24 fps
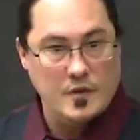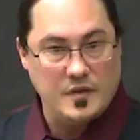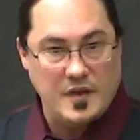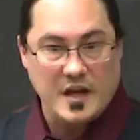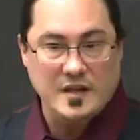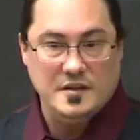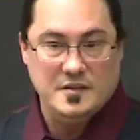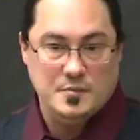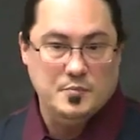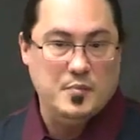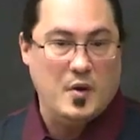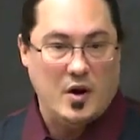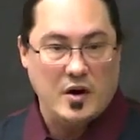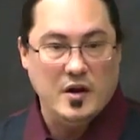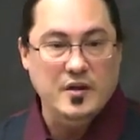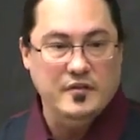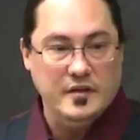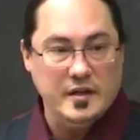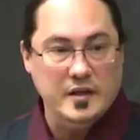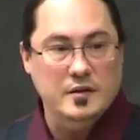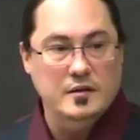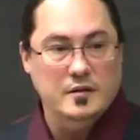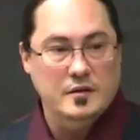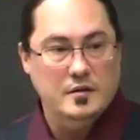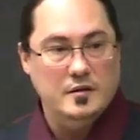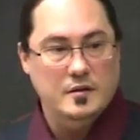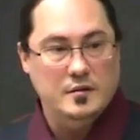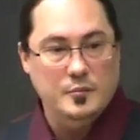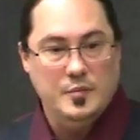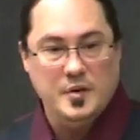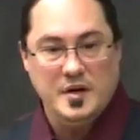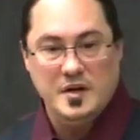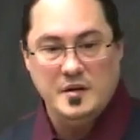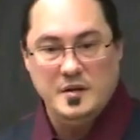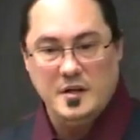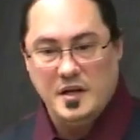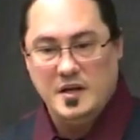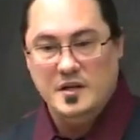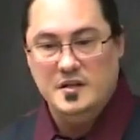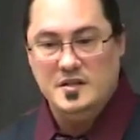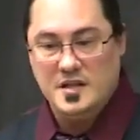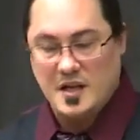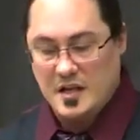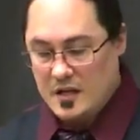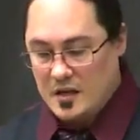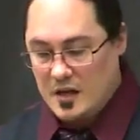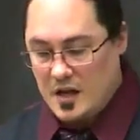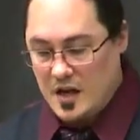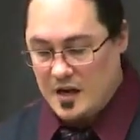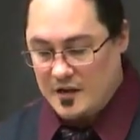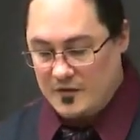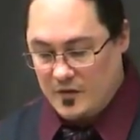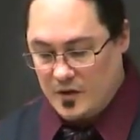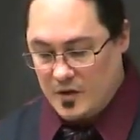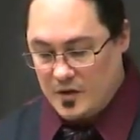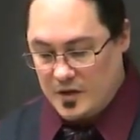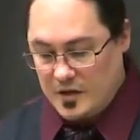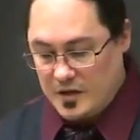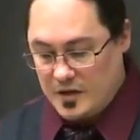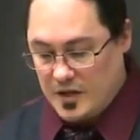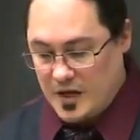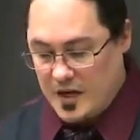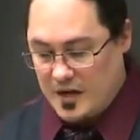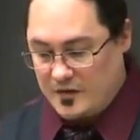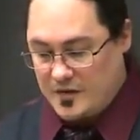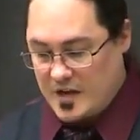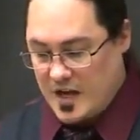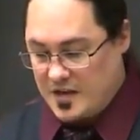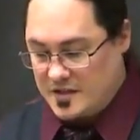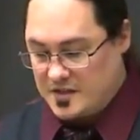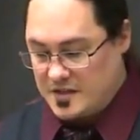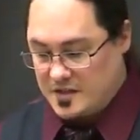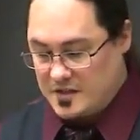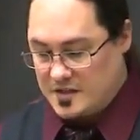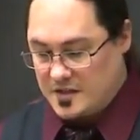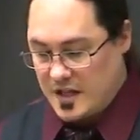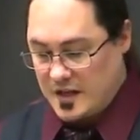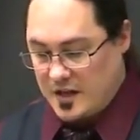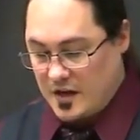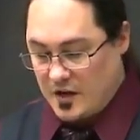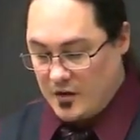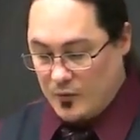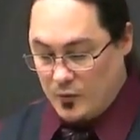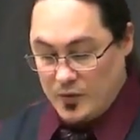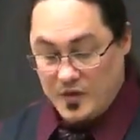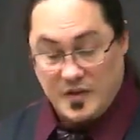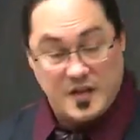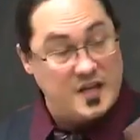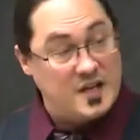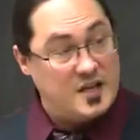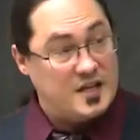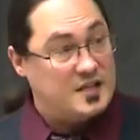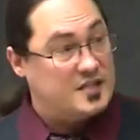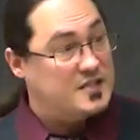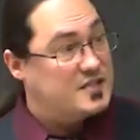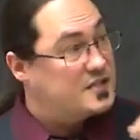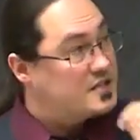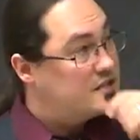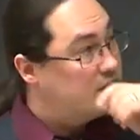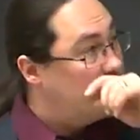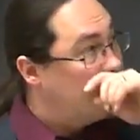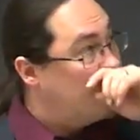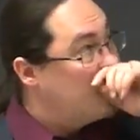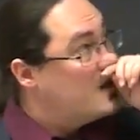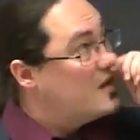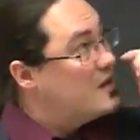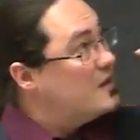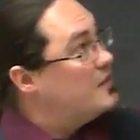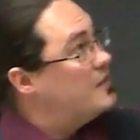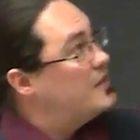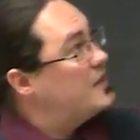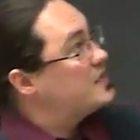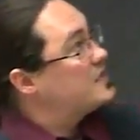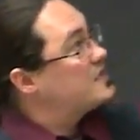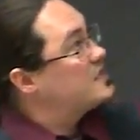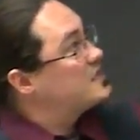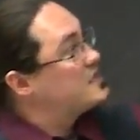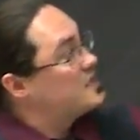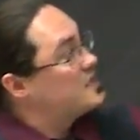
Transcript: that's part of it but in, in, in a lot of in a lot of cases like with this this